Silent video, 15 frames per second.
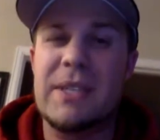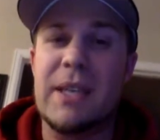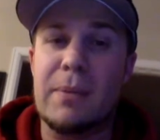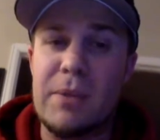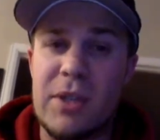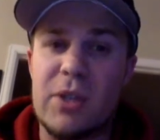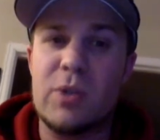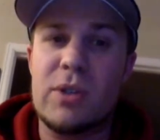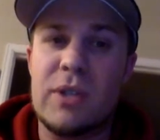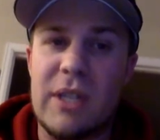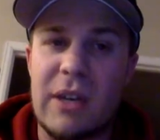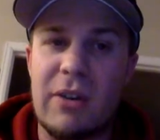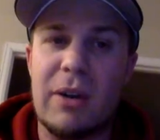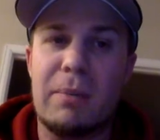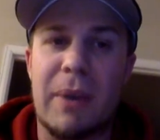substitutes
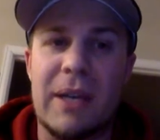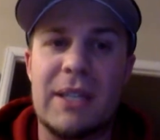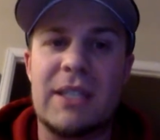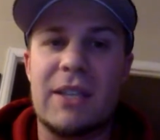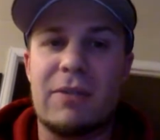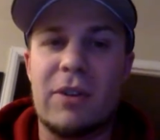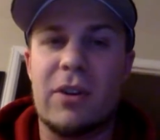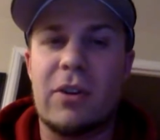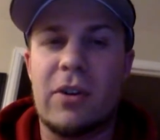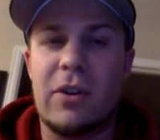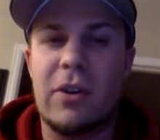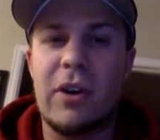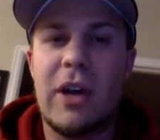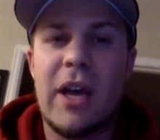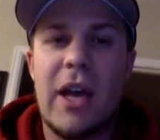theory by Stephen
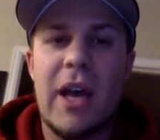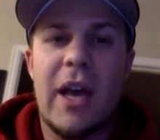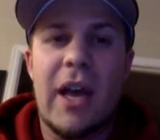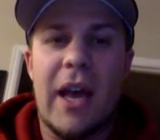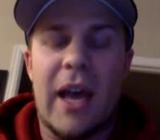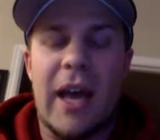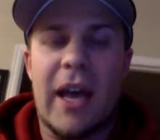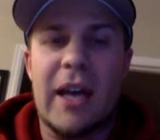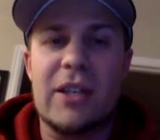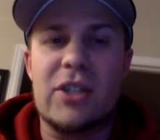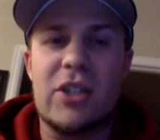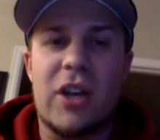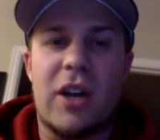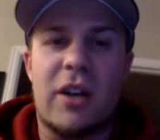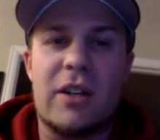Kerr and
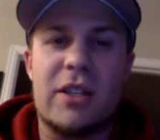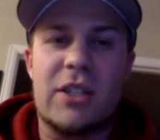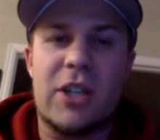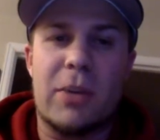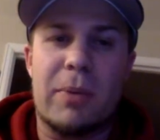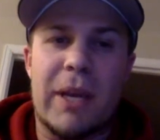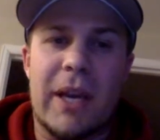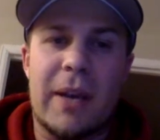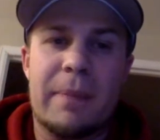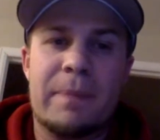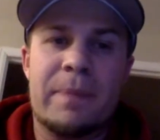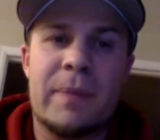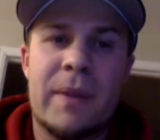Jean Germier.